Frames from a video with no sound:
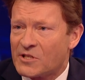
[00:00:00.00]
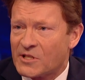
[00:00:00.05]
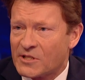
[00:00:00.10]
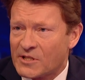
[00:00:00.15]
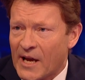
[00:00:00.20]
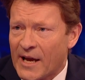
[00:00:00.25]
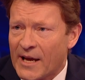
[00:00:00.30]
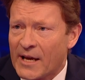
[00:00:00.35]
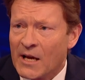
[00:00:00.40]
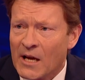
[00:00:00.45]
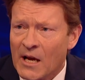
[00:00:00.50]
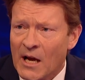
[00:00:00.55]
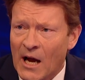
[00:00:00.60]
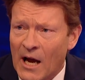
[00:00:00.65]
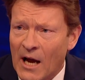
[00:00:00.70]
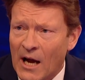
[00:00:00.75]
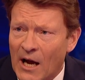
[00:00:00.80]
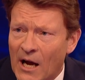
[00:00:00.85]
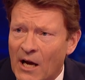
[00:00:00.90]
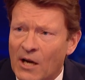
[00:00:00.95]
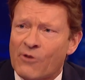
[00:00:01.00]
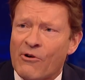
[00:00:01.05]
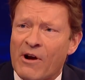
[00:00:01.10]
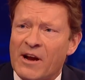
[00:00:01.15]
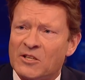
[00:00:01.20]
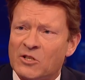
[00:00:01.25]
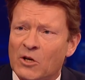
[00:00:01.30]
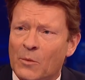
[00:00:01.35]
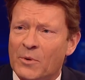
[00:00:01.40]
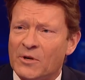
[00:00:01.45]
as a
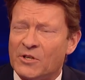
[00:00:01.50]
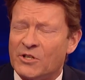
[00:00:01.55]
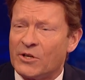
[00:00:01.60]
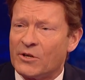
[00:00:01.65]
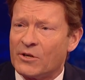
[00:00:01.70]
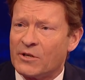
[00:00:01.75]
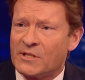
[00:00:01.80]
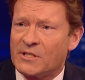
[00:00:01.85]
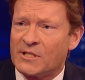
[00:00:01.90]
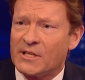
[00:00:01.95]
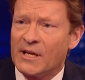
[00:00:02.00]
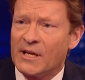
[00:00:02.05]
great opportunity.